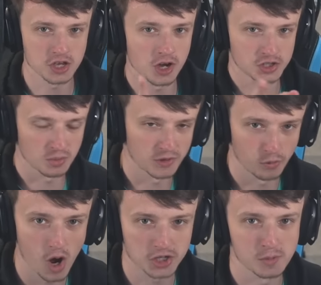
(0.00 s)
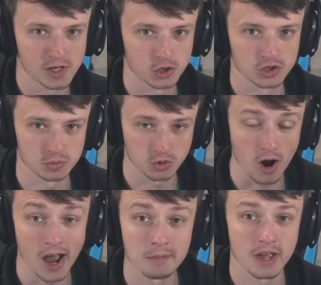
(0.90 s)
Thank you guys so much for watching. Make sure to
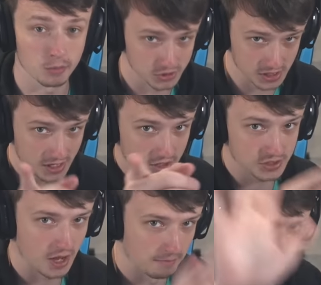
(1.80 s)
subscribe, and we'll see you next